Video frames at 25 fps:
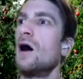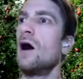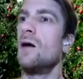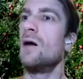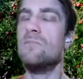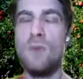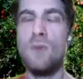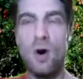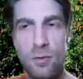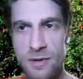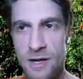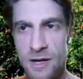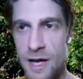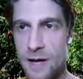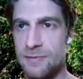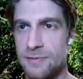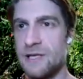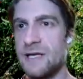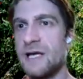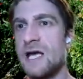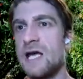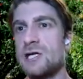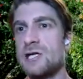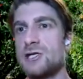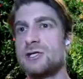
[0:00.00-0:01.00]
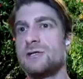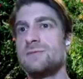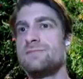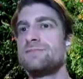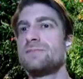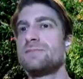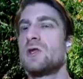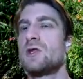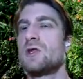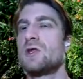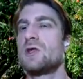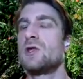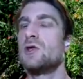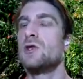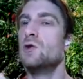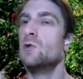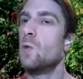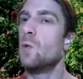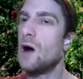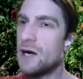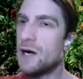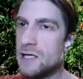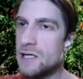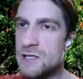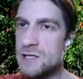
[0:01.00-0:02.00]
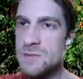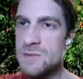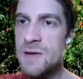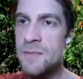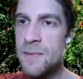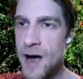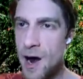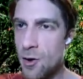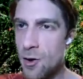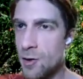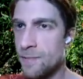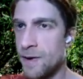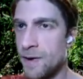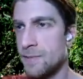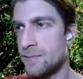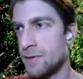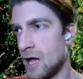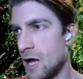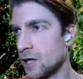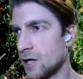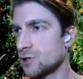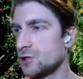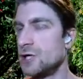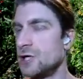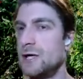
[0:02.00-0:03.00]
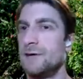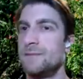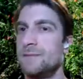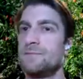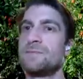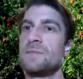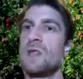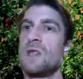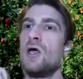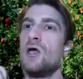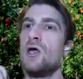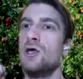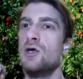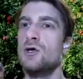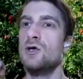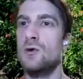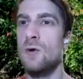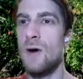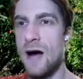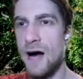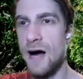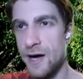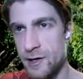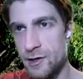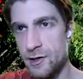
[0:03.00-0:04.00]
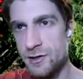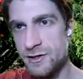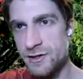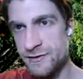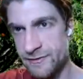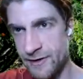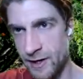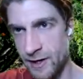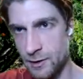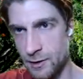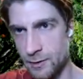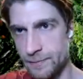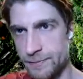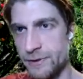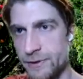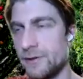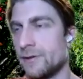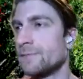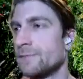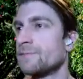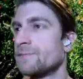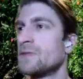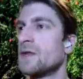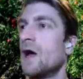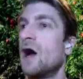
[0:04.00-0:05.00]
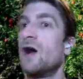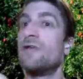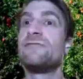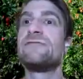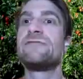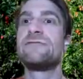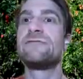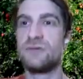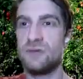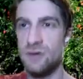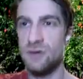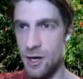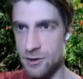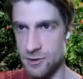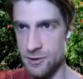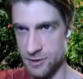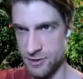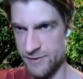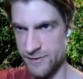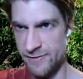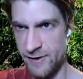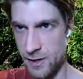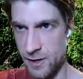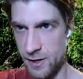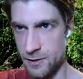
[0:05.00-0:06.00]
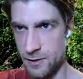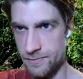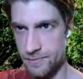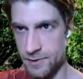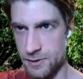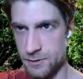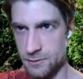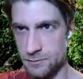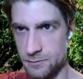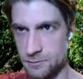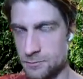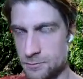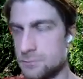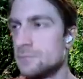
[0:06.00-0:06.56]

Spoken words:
a mobile application, you want it to be powered by blockchain, you hire a developer, a Flutter developer.